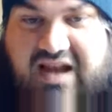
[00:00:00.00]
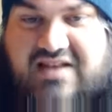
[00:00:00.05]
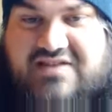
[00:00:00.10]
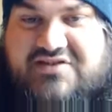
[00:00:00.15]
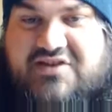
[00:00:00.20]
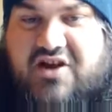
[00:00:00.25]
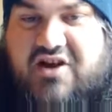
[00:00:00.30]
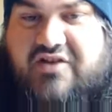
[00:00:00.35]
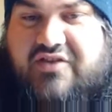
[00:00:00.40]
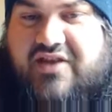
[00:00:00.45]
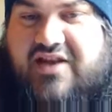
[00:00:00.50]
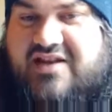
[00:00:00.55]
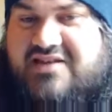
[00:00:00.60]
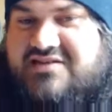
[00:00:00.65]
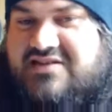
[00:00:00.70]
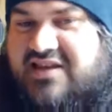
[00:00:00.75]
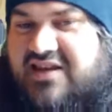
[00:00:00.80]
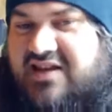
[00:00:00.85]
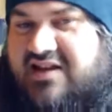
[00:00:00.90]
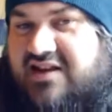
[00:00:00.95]
I saw
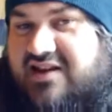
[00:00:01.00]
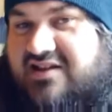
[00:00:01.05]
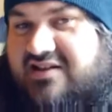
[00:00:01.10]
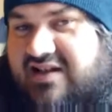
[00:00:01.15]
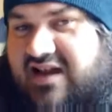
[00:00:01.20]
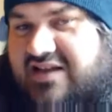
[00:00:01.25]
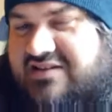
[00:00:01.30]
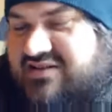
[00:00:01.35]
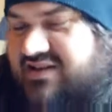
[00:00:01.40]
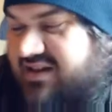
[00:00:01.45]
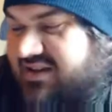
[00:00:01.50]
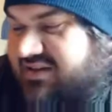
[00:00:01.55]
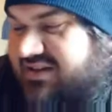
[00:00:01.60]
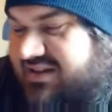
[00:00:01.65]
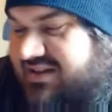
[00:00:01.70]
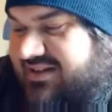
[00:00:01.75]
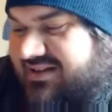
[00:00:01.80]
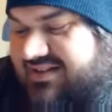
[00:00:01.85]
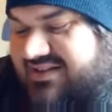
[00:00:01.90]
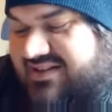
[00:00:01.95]
that, Skinny. I was like,
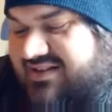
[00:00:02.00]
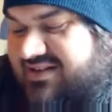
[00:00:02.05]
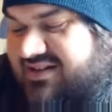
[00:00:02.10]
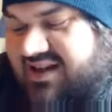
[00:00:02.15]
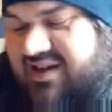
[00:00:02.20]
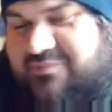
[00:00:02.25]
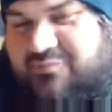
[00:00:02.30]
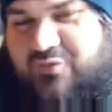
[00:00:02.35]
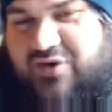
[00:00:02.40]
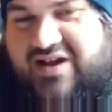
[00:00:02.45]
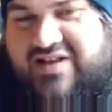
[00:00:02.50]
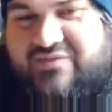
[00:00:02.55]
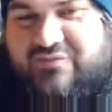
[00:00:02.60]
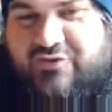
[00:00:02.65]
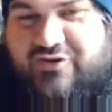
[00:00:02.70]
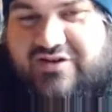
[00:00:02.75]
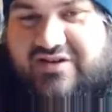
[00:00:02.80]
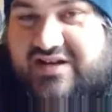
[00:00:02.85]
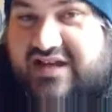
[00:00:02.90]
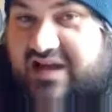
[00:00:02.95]
I'm
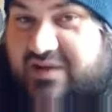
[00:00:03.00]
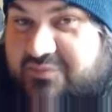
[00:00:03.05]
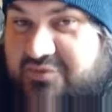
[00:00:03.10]
waiting for it to